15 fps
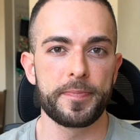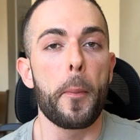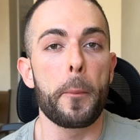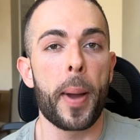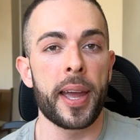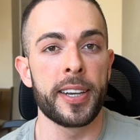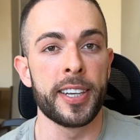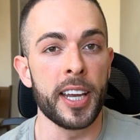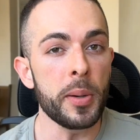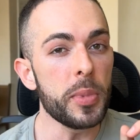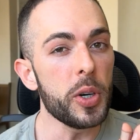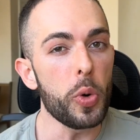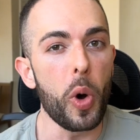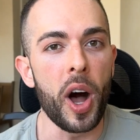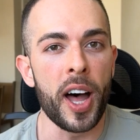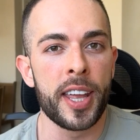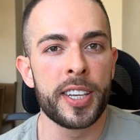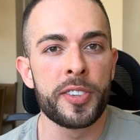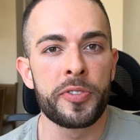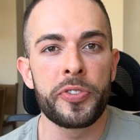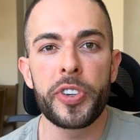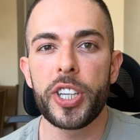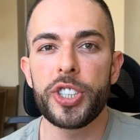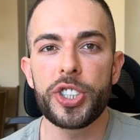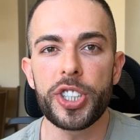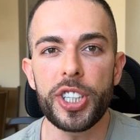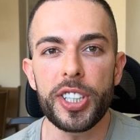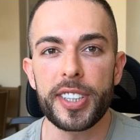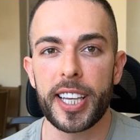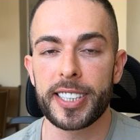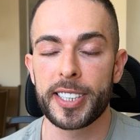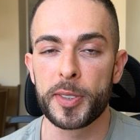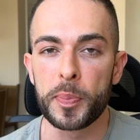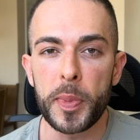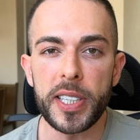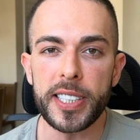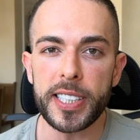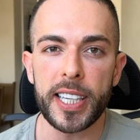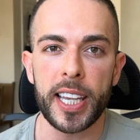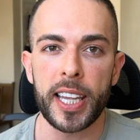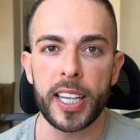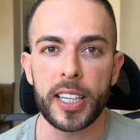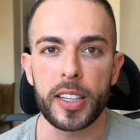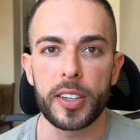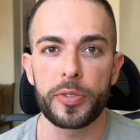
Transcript: My number 1 feature that's missing